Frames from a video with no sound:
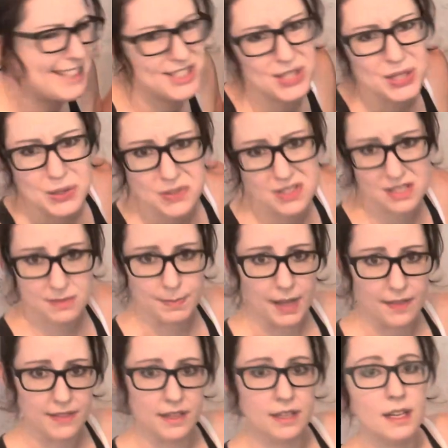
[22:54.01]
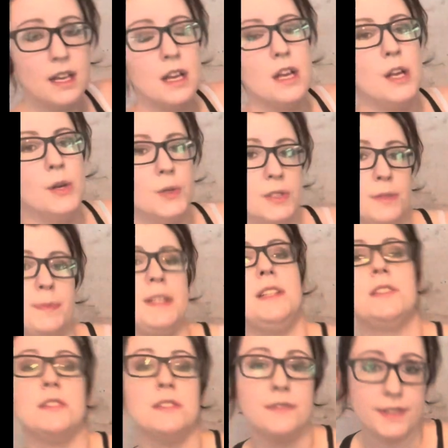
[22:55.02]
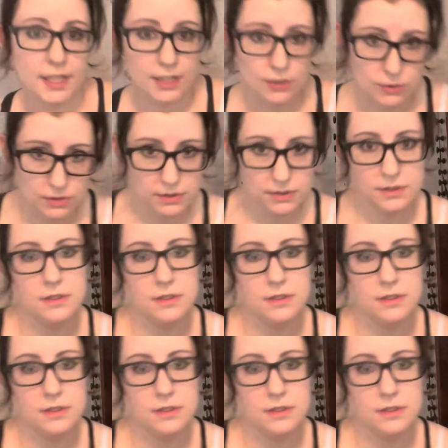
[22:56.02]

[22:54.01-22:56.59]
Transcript: to use this method when the piece is very old,